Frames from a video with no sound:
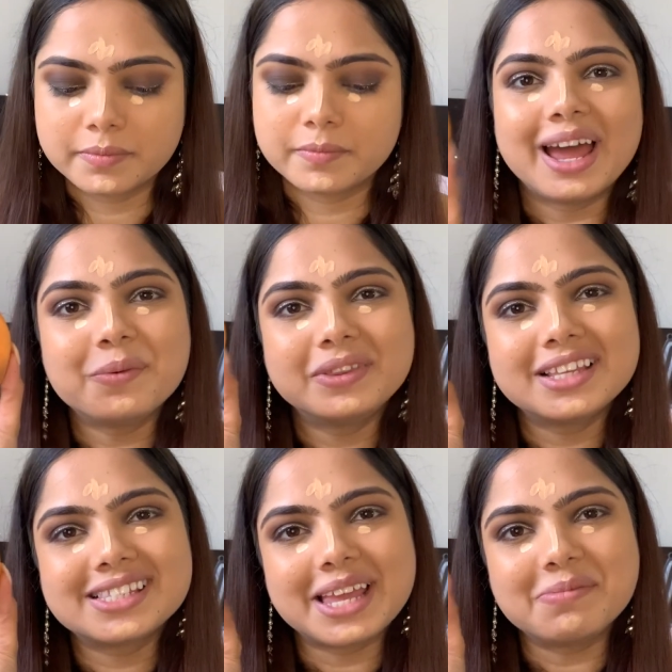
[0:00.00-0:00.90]
And with the
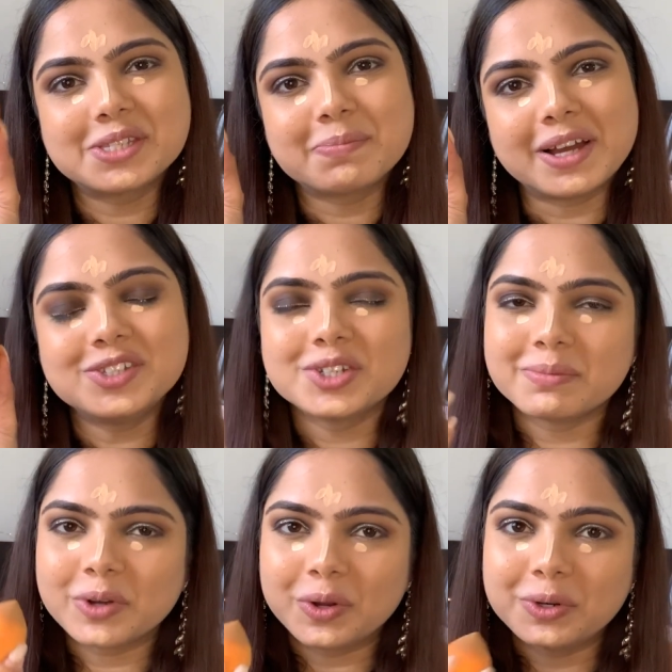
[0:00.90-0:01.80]
same sponge, I'm
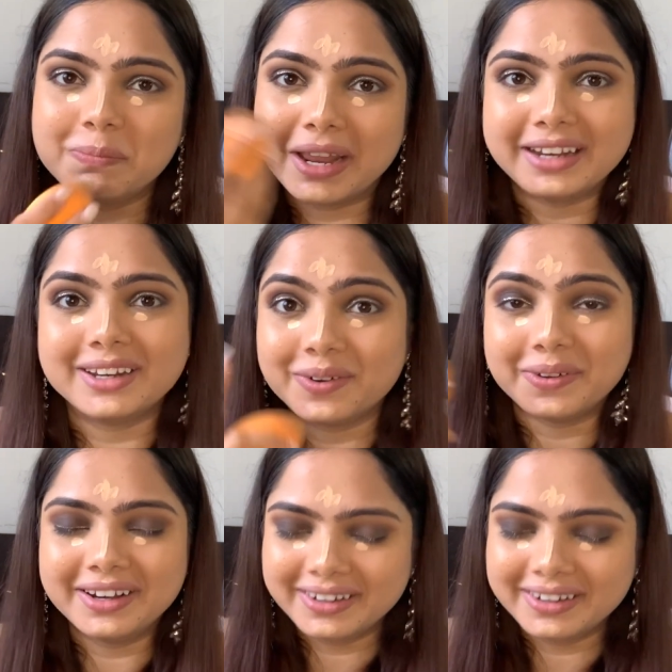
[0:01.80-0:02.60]
going to blend it all.